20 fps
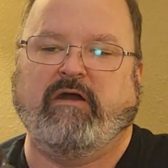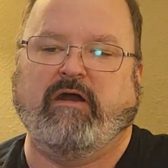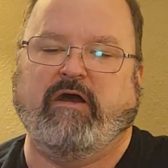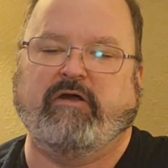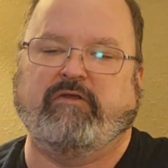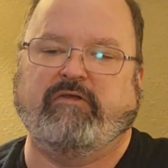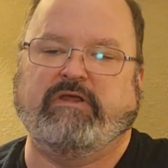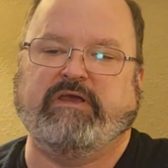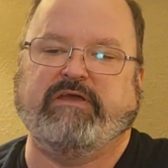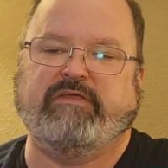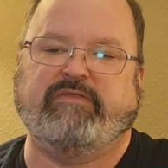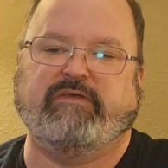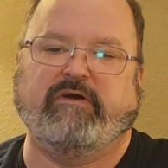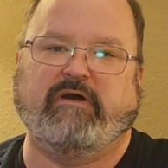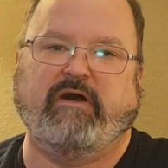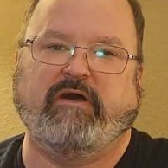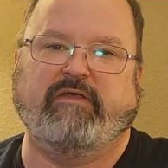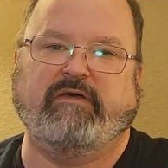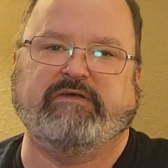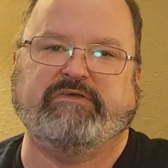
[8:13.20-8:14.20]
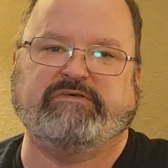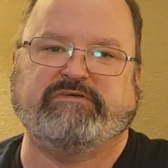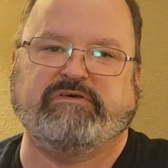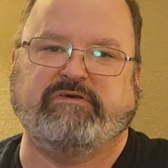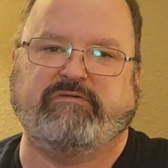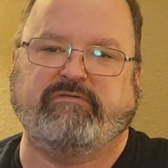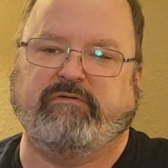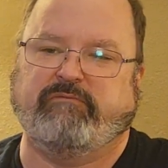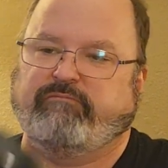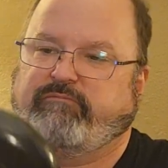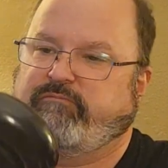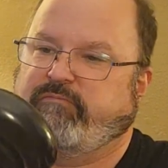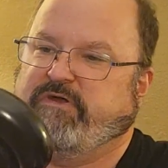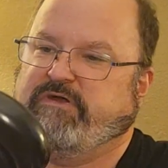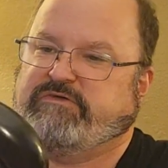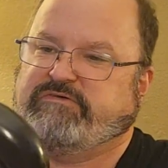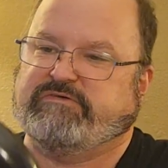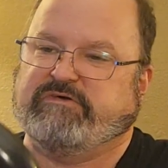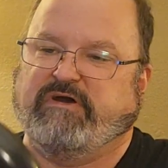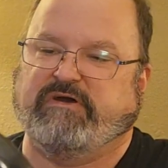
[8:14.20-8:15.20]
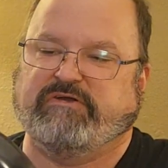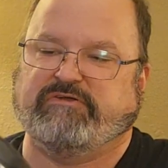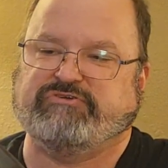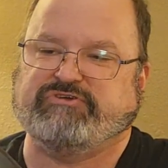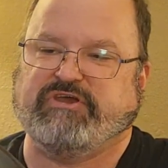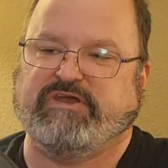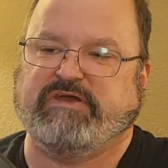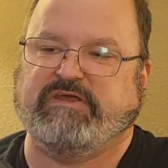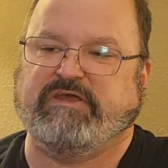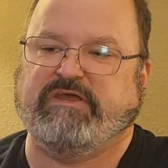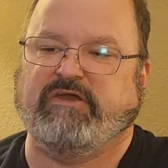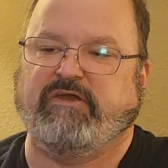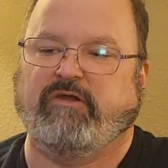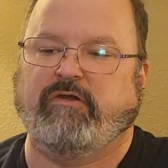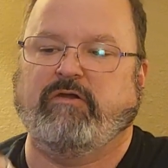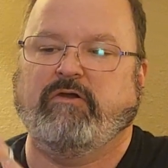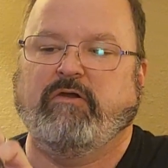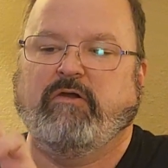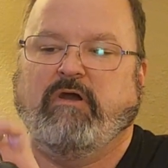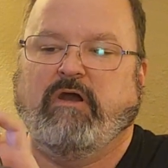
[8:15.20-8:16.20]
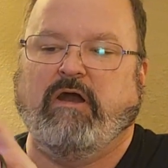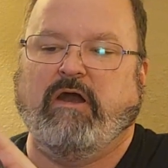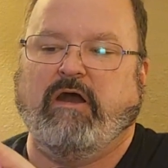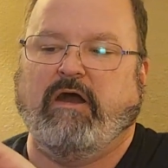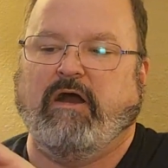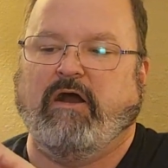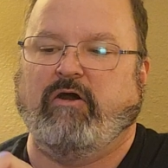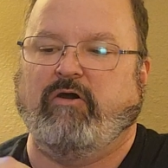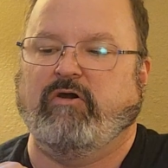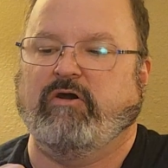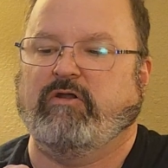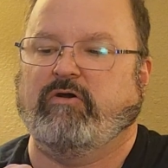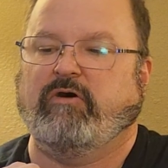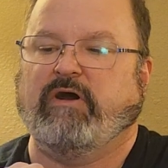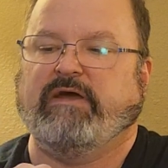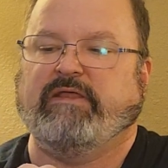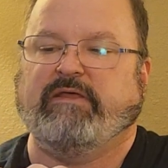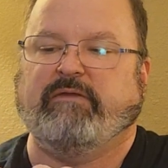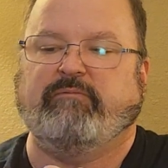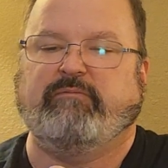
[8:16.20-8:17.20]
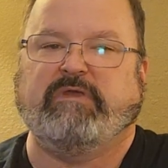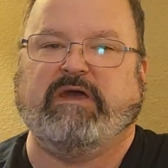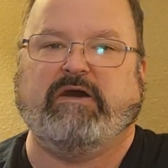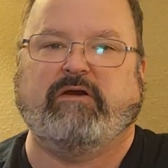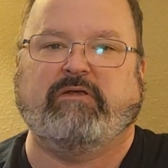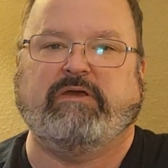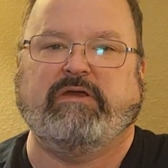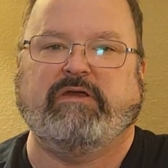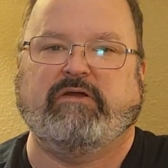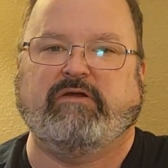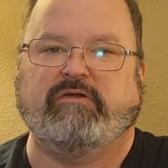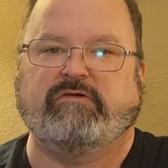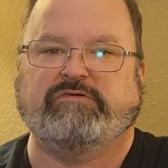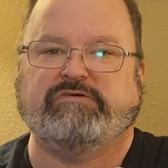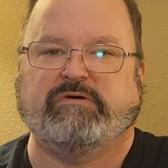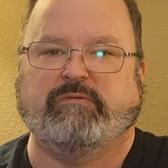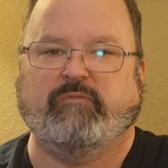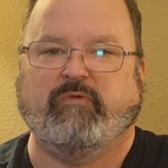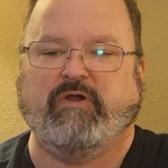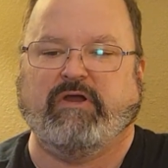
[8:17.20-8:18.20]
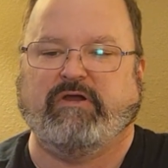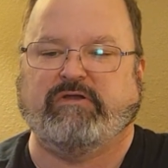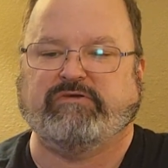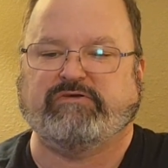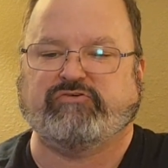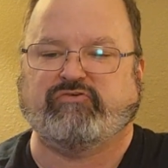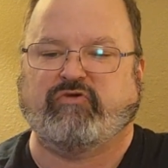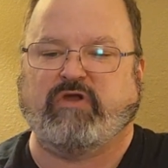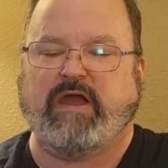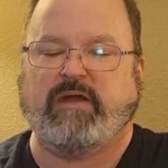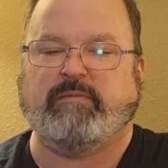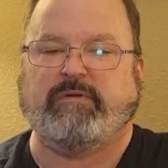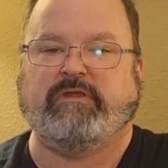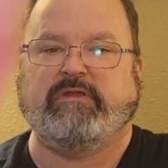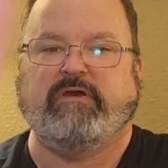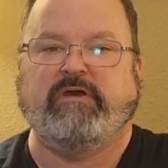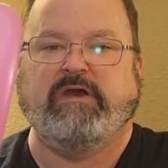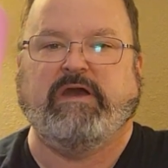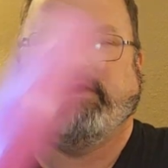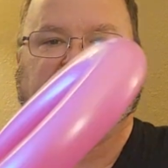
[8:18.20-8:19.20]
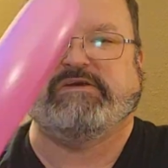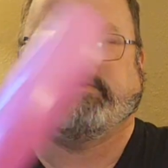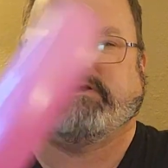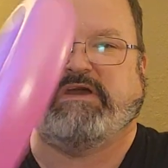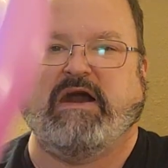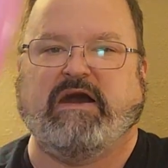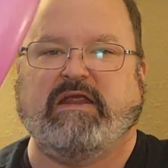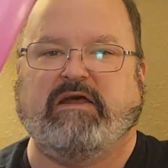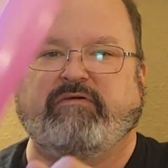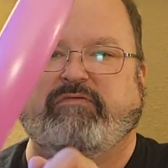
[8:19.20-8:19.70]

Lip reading: underneath its chin here, a little, and then down here somewhere. Just grab it and kind